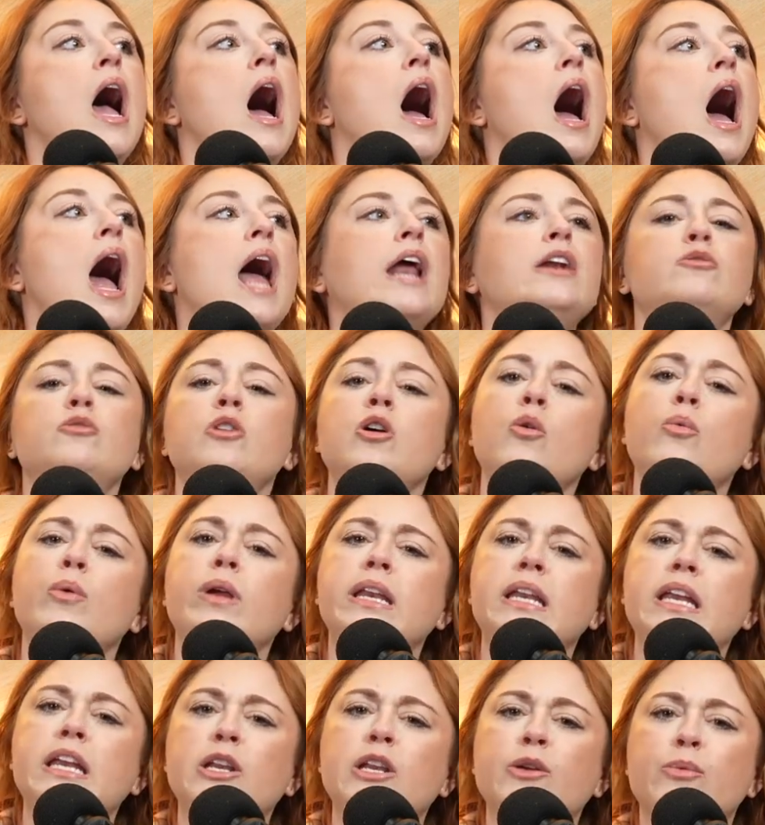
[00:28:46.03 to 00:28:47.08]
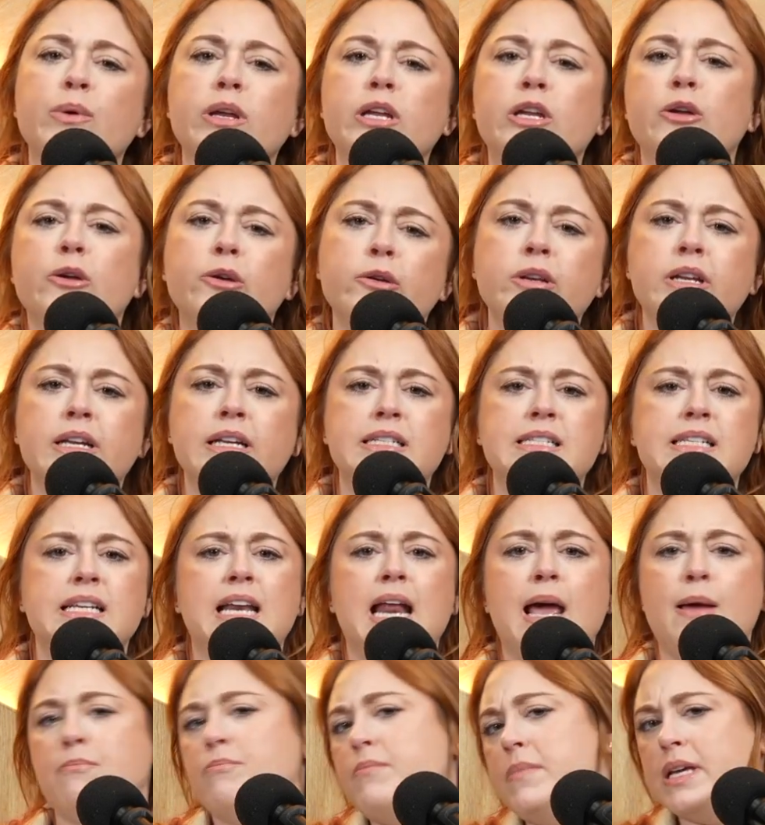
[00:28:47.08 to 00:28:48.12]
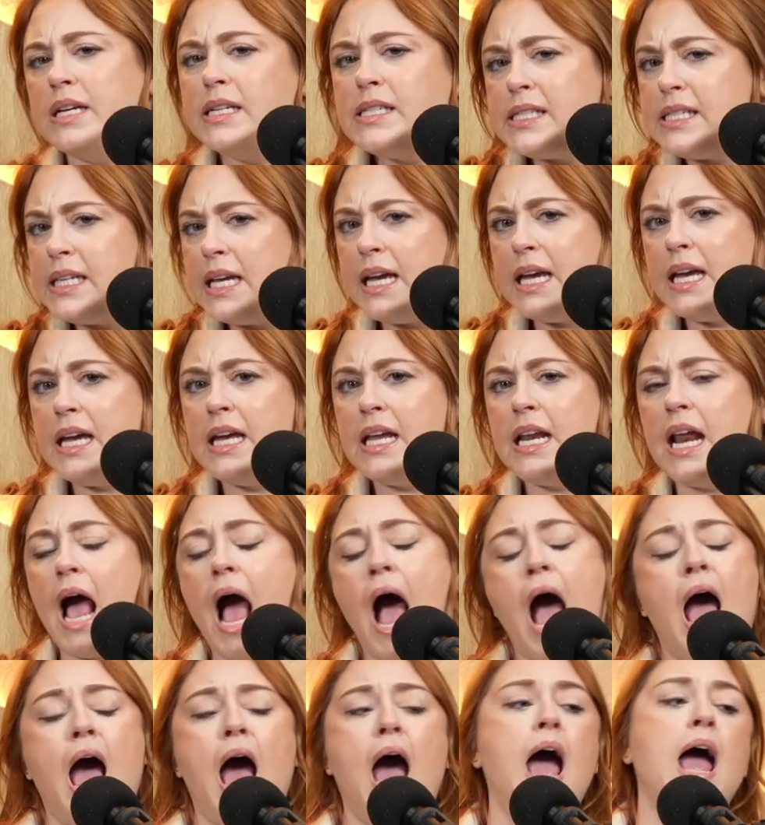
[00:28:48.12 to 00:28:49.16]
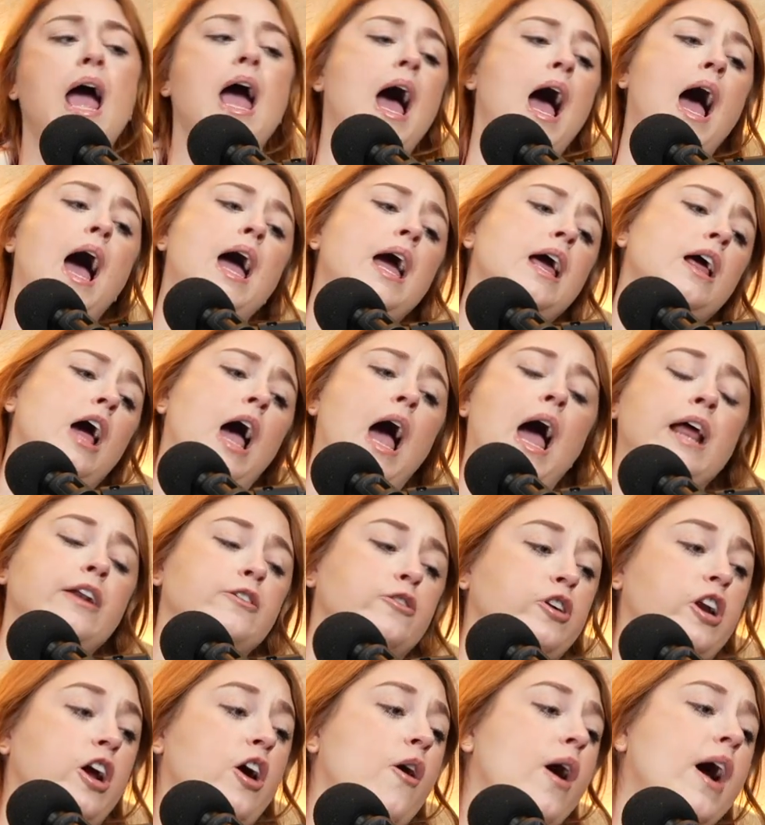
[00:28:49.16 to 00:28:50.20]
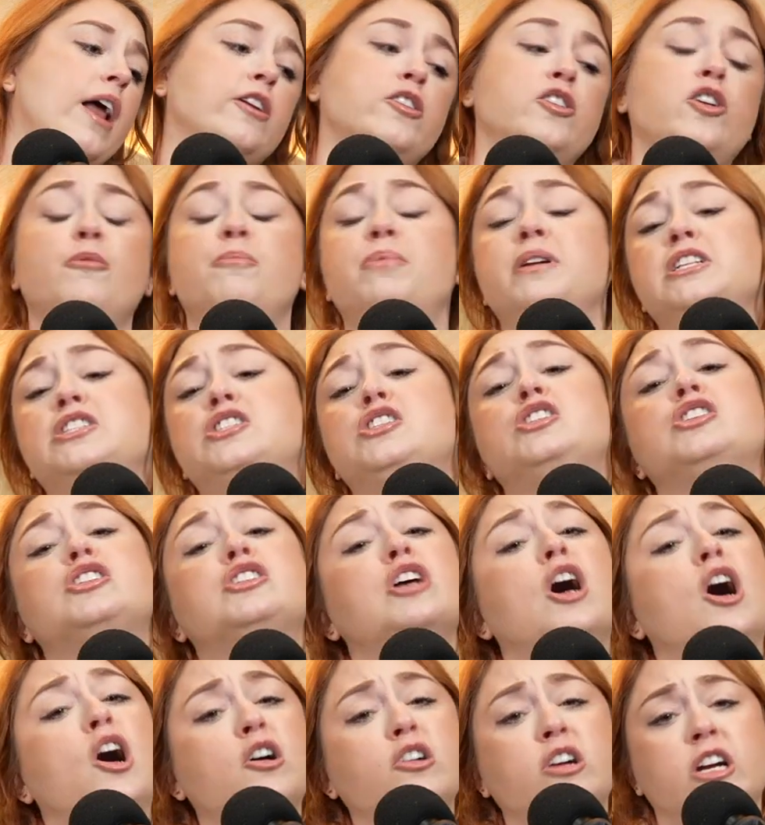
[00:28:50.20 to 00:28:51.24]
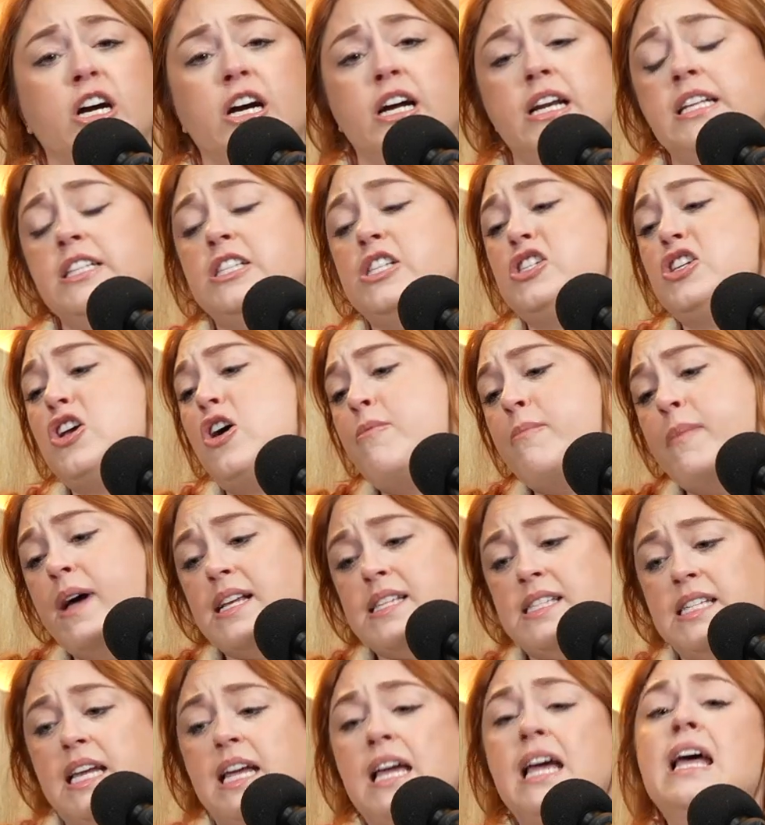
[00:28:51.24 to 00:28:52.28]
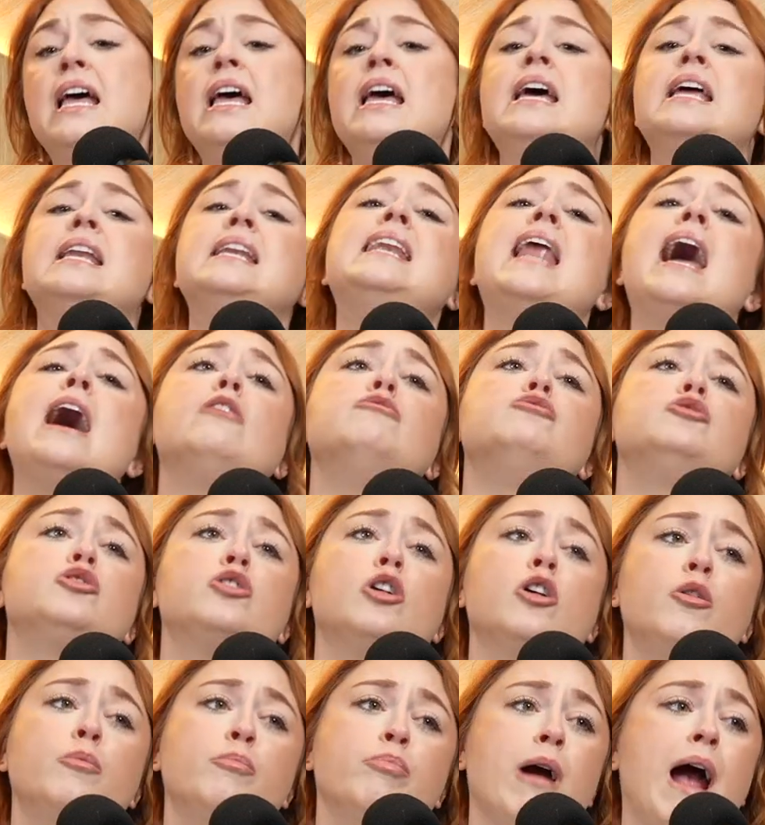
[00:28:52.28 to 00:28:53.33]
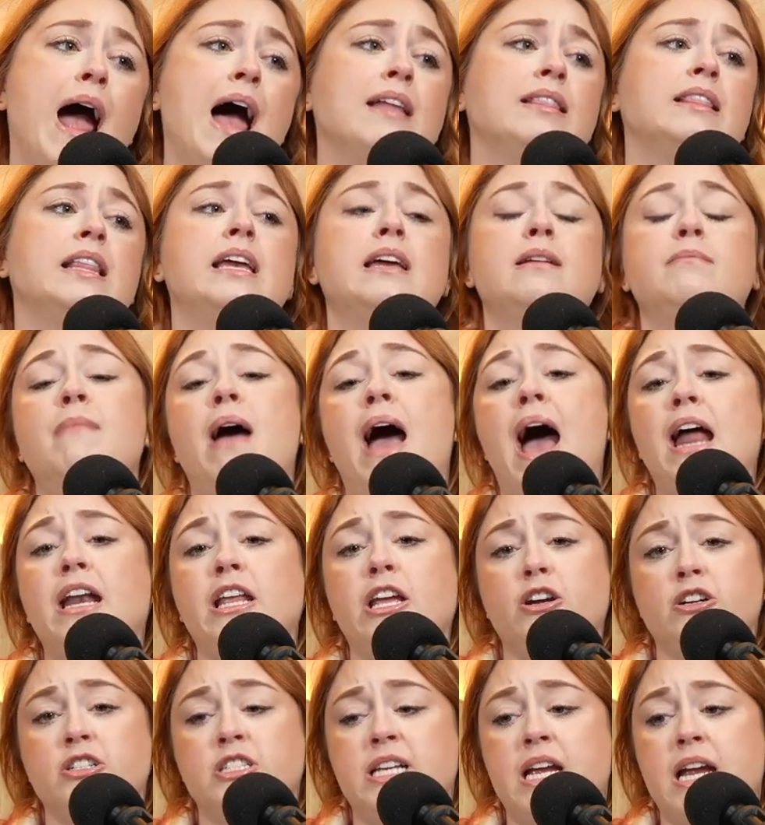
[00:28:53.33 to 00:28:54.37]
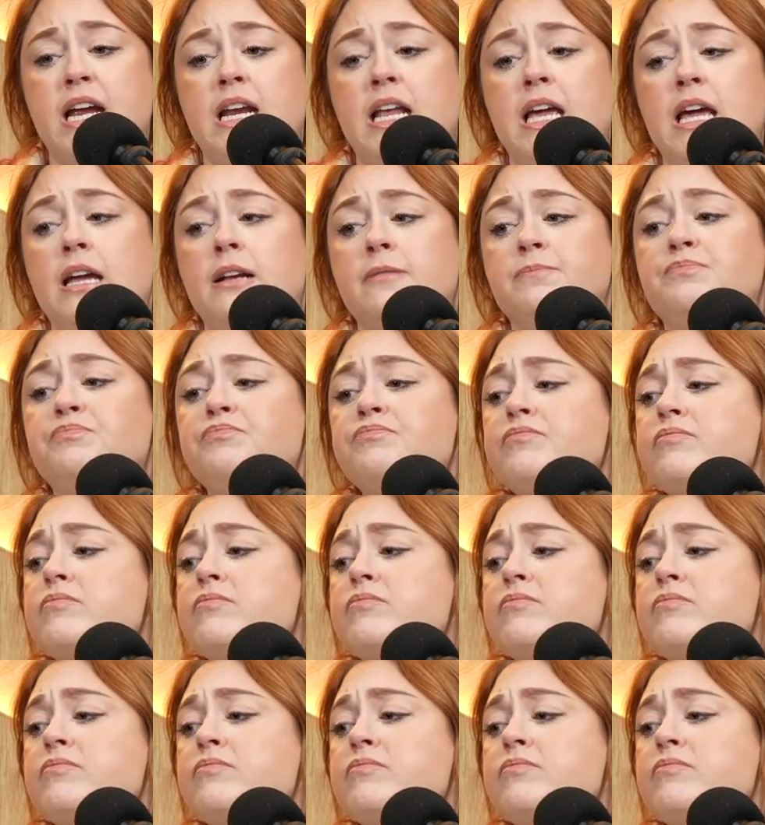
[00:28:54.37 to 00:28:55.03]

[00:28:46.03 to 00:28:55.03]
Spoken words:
I don't know. We need a reunion. Did I miss it? I don't know. I don't know. But it's so good. It's so messy. Now Joe Bradley and Maddie are dating.